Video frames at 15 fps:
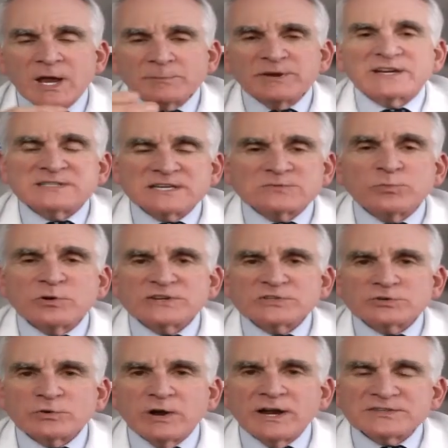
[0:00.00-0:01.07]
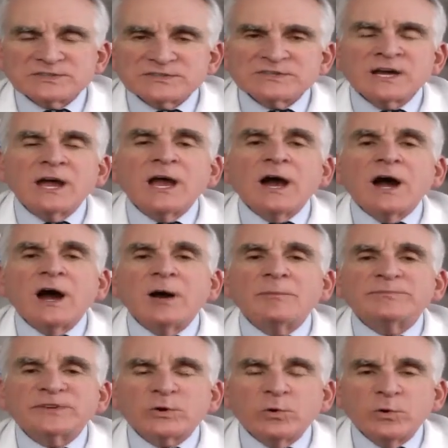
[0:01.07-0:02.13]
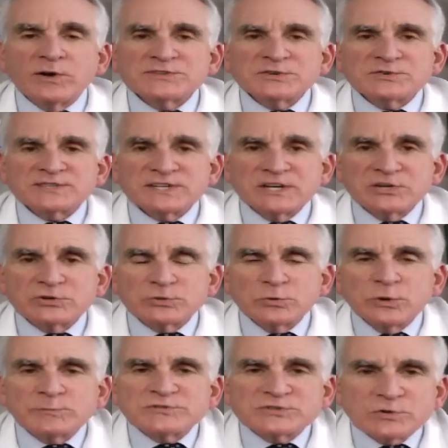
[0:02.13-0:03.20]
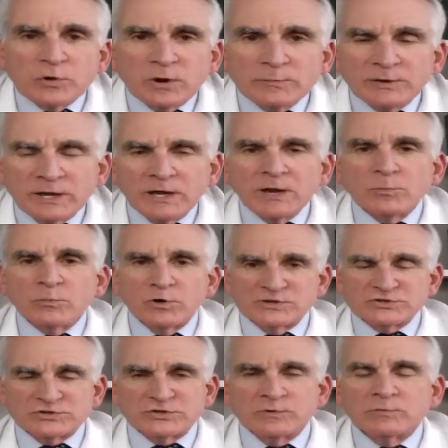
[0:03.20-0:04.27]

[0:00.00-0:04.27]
Because as moisturizers cause your skin to absorb moisture,